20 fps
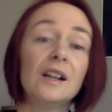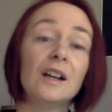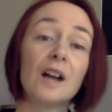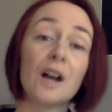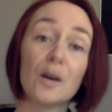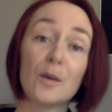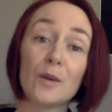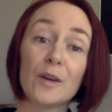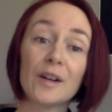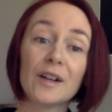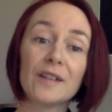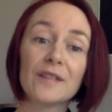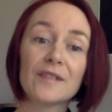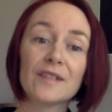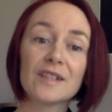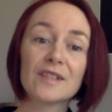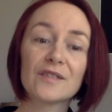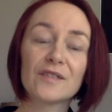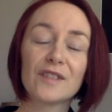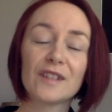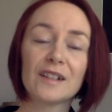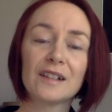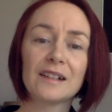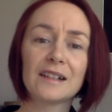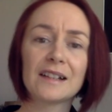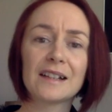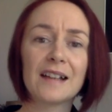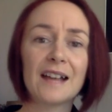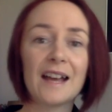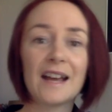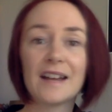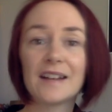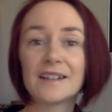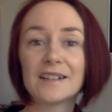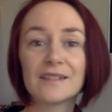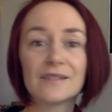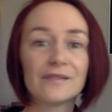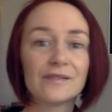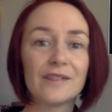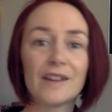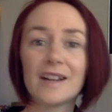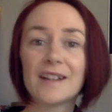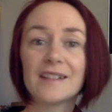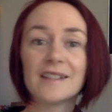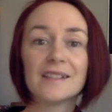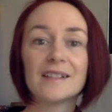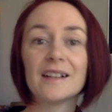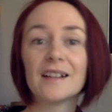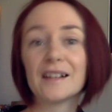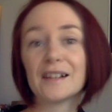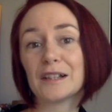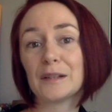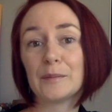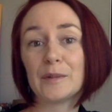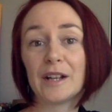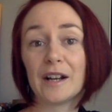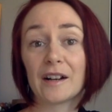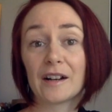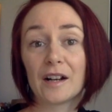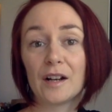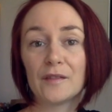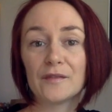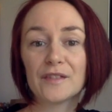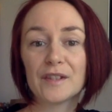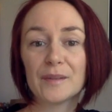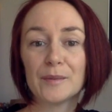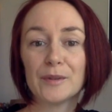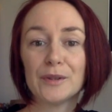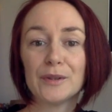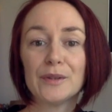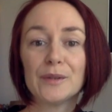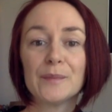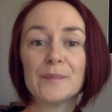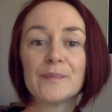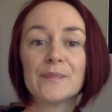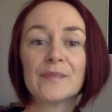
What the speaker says: aware of this feeling and find it a little bit uncomfortable.